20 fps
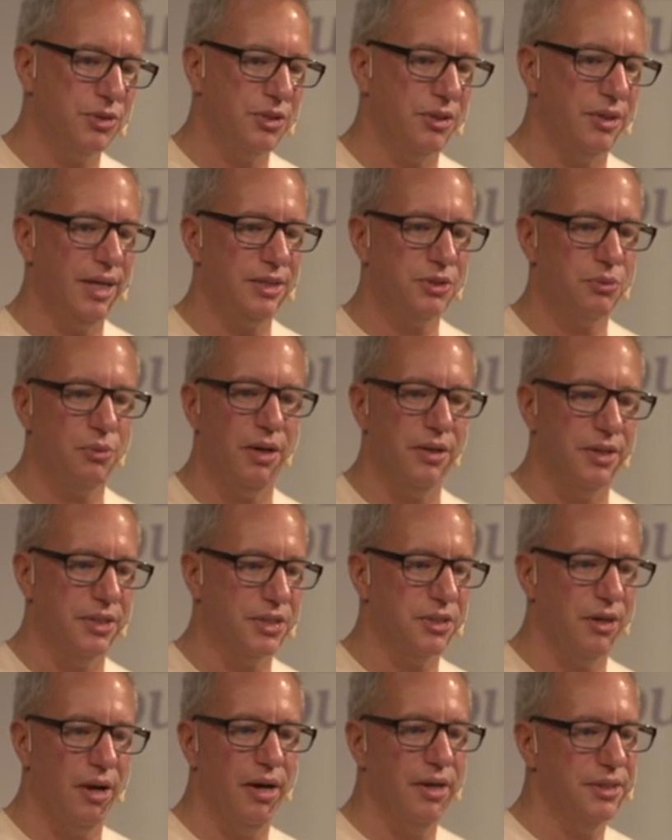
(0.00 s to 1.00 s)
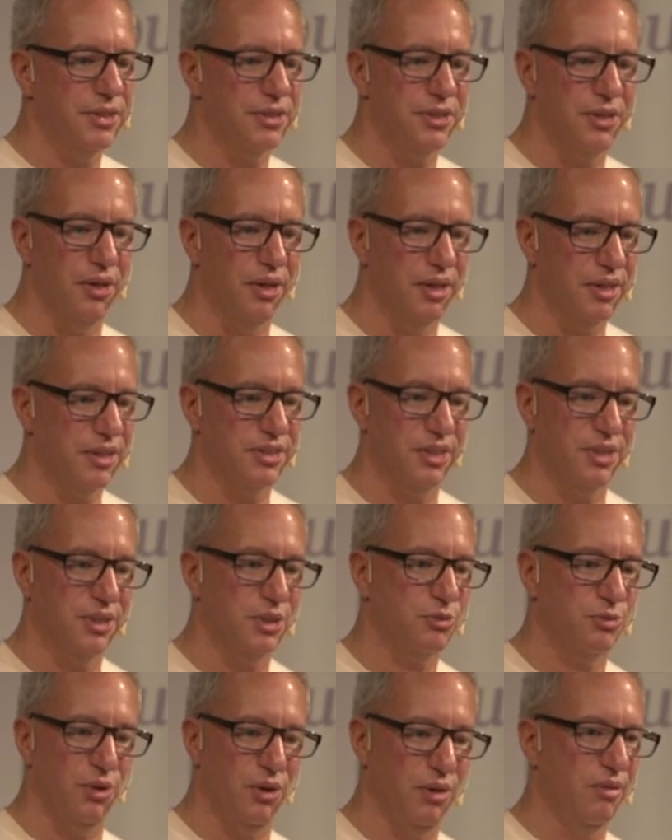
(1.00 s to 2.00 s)
so that's why the slider's there, because I
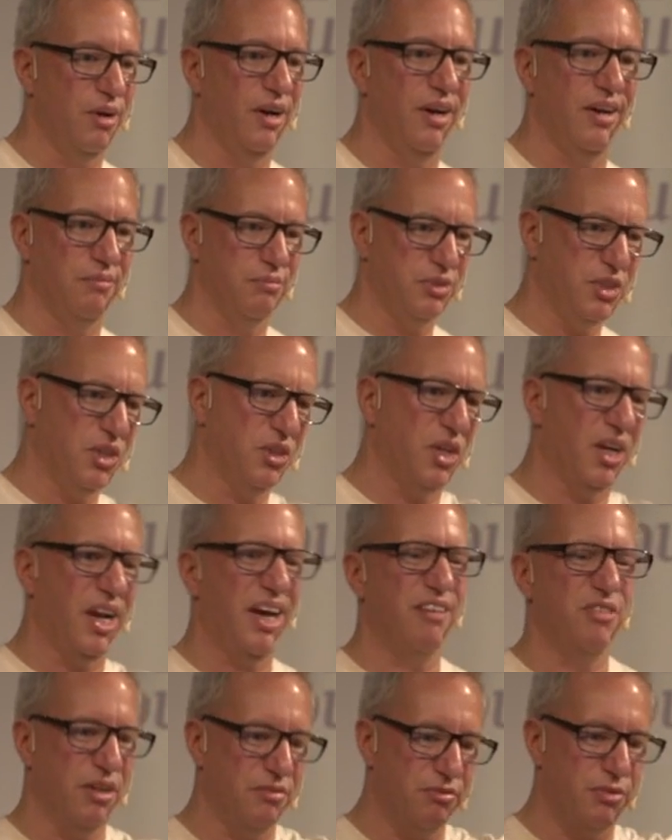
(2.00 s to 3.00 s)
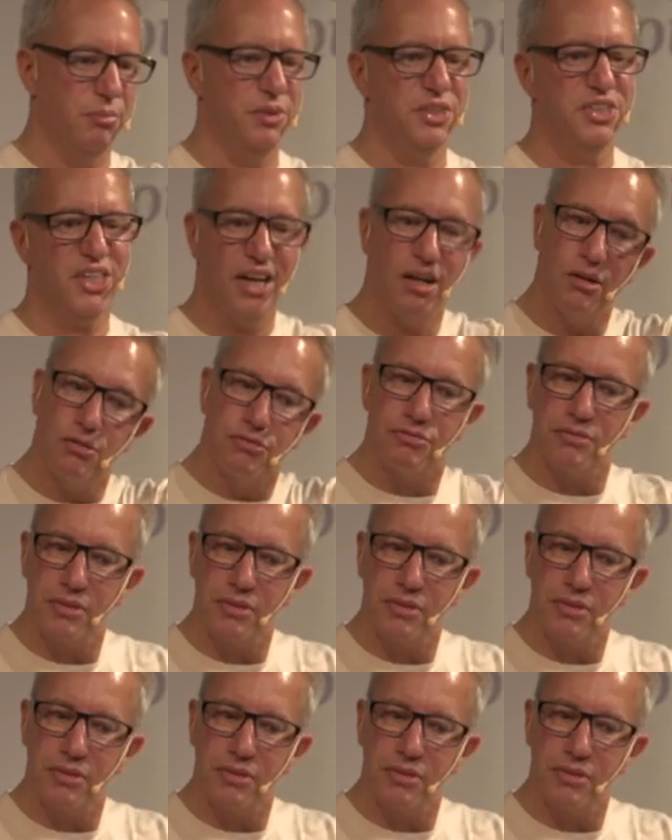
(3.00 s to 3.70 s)
just thought, right, I'm still going to have it for myself.